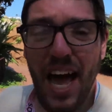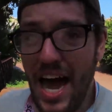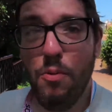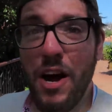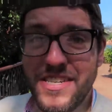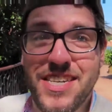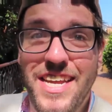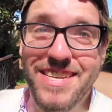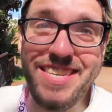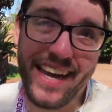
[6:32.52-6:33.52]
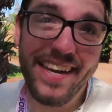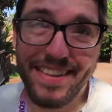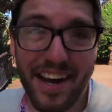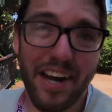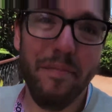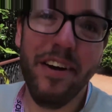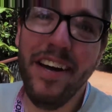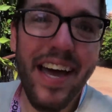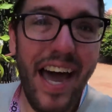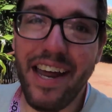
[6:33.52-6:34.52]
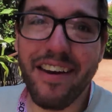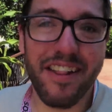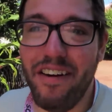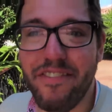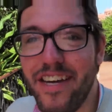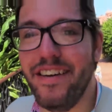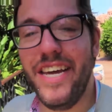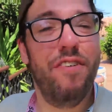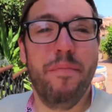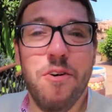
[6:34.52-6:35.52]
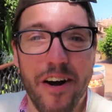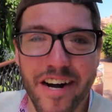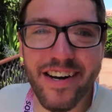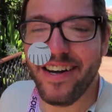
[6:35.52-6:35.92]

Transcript: I watched it a second time and loved it even more.